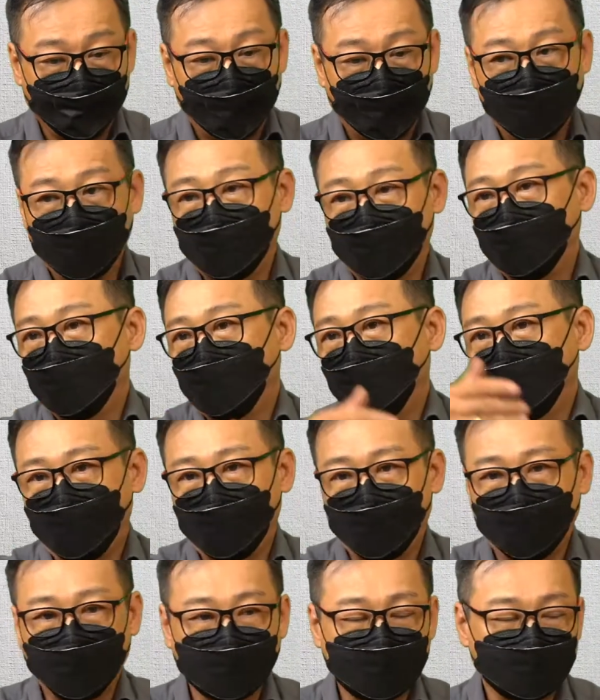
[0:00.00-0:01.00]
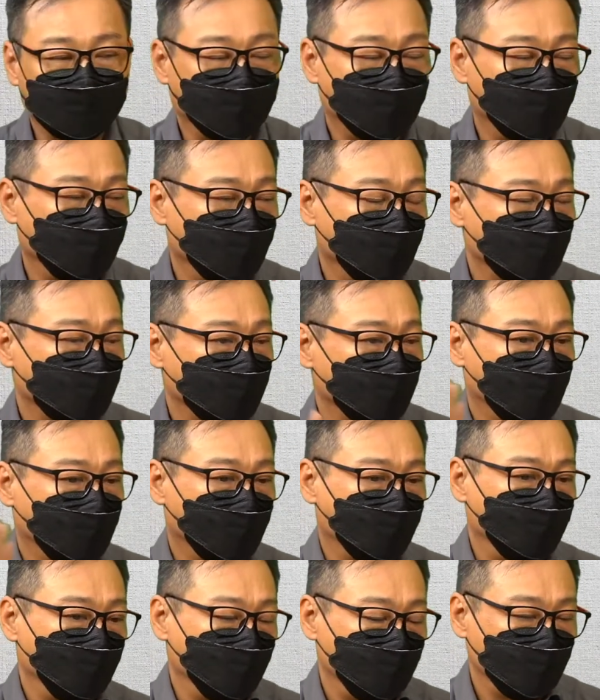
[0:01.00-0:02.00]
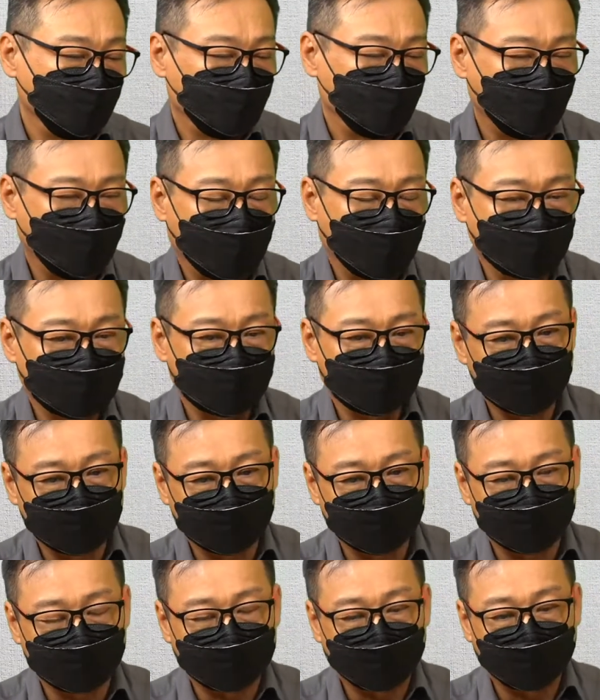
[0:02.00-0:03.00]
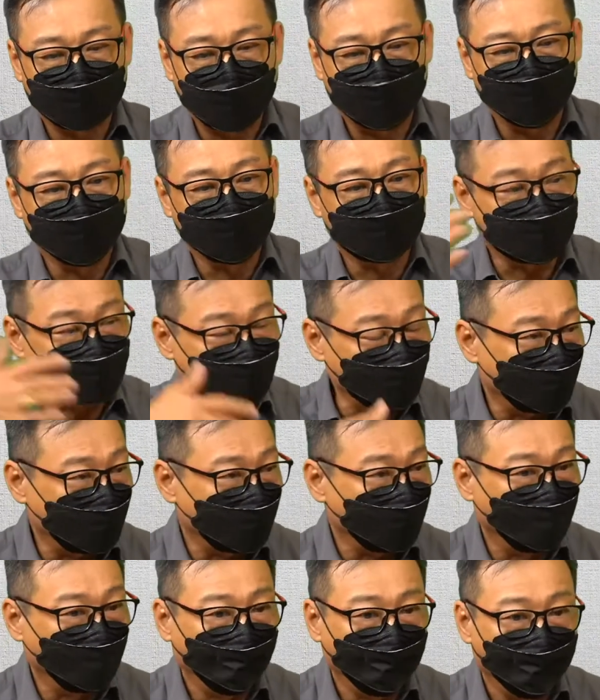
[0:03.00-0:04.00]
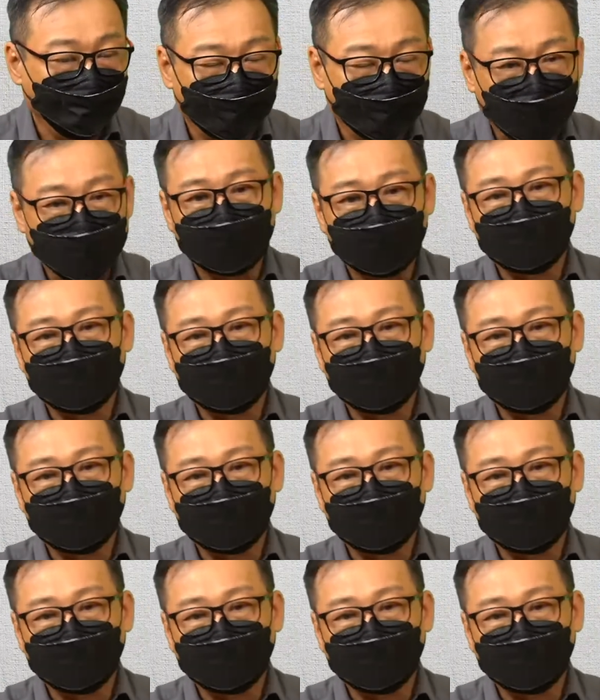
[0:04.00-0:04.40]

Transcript: I almost promote uh, youngsters to say, come and trade, yes. come and